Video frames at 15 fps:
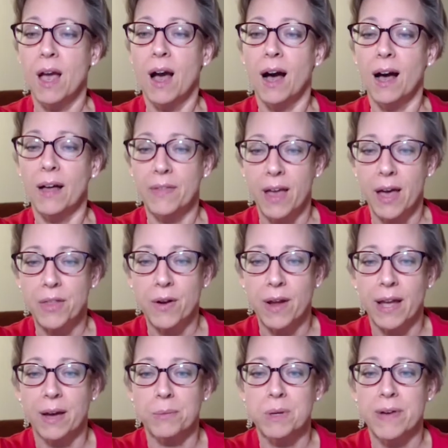On the other
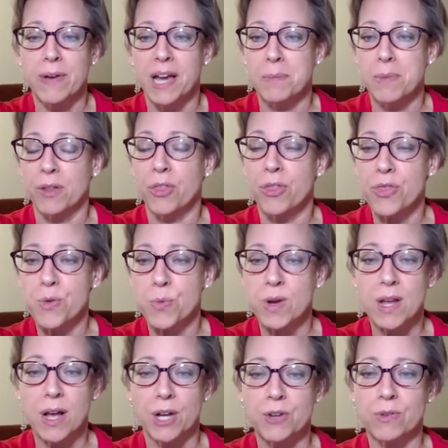hand, we've had about
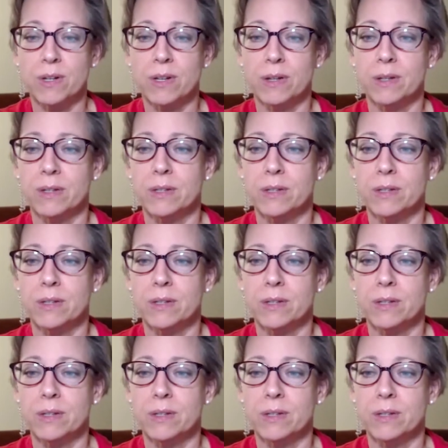300